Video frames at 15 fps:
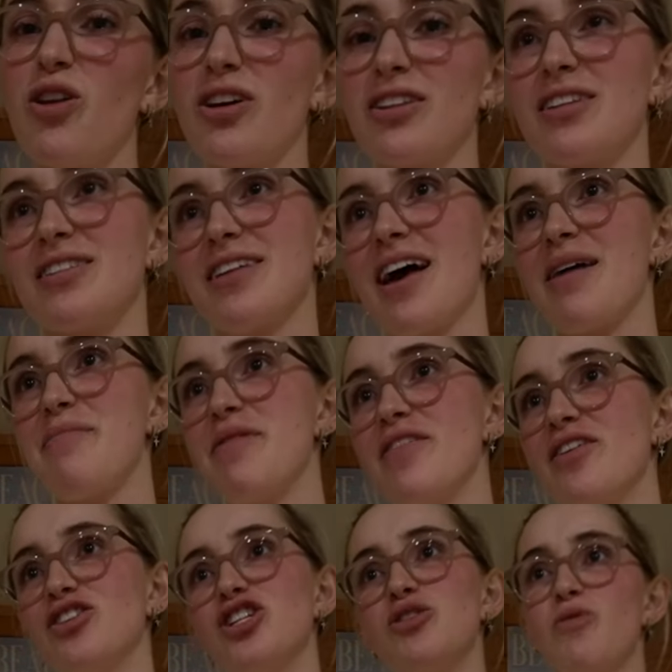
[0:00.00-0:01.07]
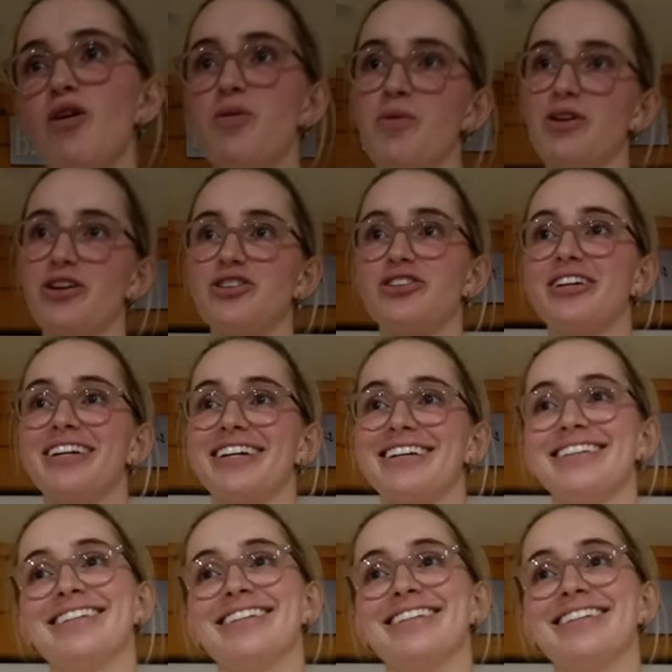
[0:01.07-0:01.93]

look the same and then she won't want to drink it.